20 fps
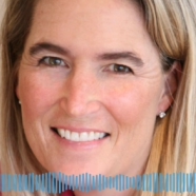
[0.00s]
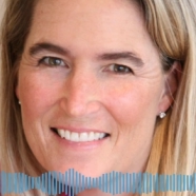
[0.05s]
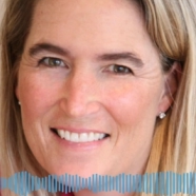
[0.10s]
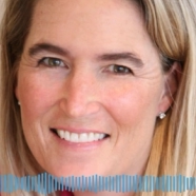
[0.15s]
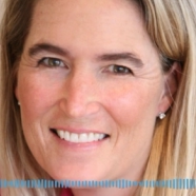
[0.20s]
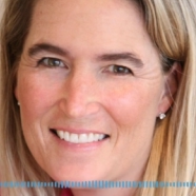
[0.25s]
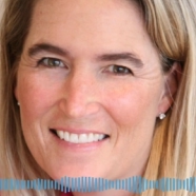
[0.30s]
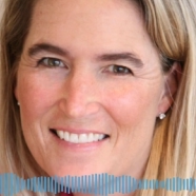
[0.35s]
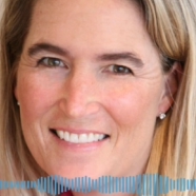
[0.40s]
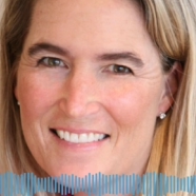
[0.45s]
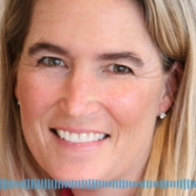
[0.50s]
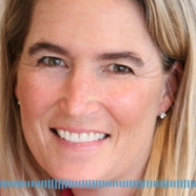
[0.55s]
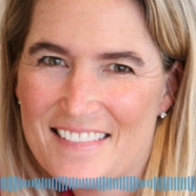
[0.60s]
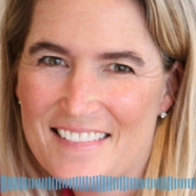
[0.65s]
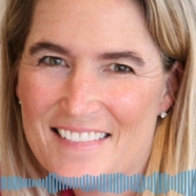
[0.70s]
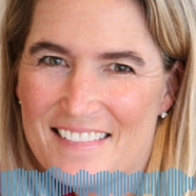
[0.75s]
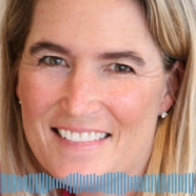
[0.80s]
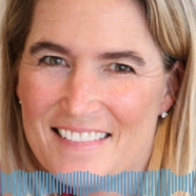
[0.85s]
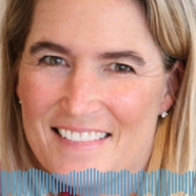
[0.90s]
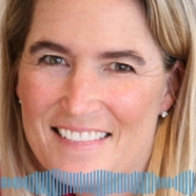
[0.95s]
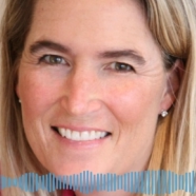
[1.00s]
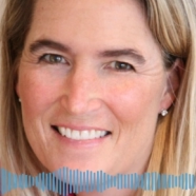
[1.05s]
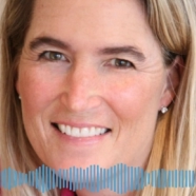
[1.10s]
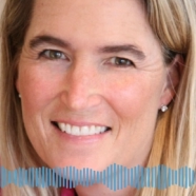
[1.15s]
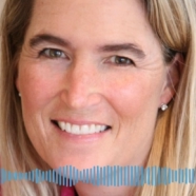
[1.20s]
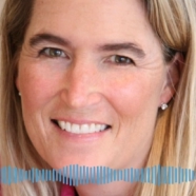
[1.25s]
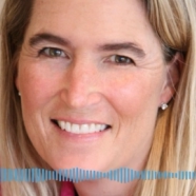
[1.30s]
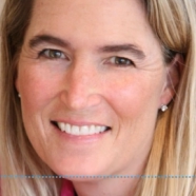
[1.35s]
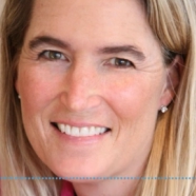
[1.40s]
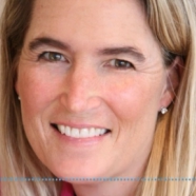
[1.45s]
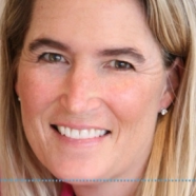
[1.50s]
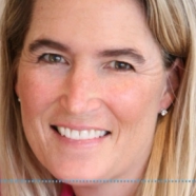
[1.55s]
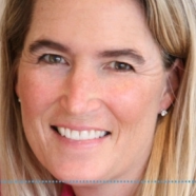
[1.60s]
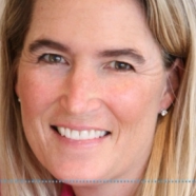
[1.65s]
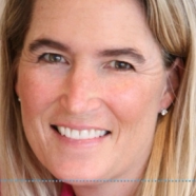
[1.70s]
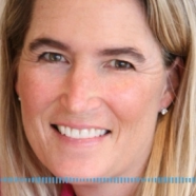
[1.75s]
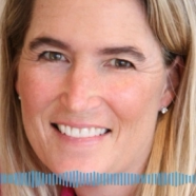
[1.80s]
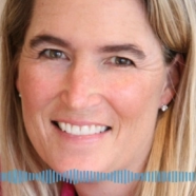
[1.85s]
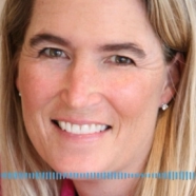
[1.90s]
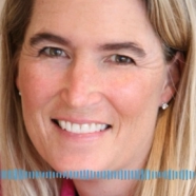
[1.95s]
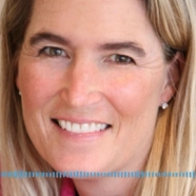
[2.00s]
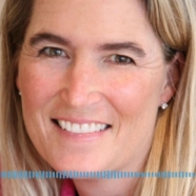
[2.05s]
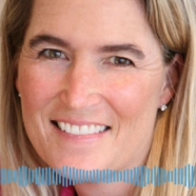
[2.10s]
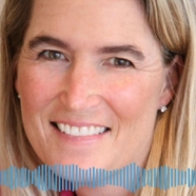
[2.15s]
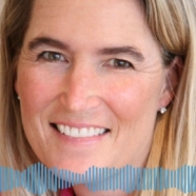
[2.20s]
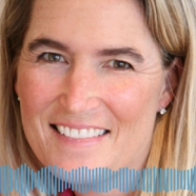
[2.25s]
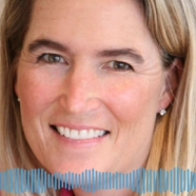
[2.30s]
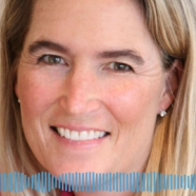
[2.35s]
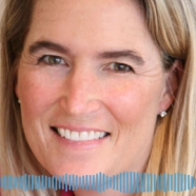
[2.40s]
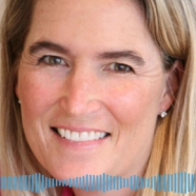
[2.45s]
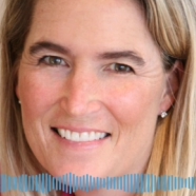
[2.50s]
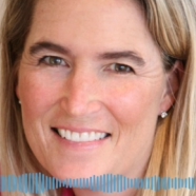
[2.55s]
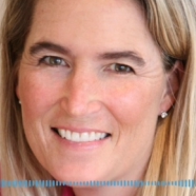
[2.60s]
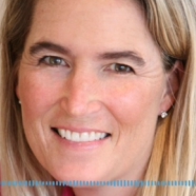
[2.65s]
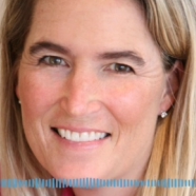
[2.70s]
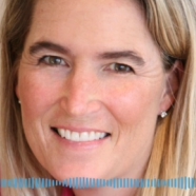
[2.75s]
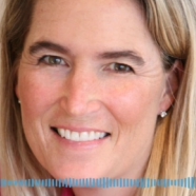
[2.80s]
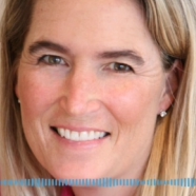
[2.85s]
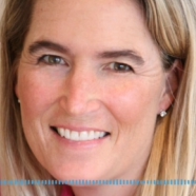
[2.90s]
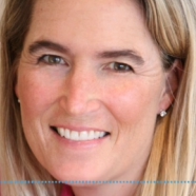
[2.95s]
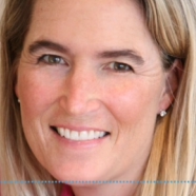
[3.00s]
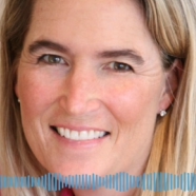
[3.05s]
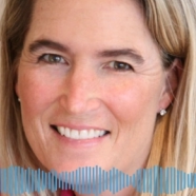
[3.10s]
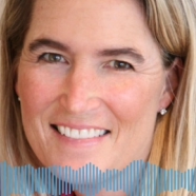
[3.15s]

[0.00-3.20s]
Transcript: So I was an English major in college.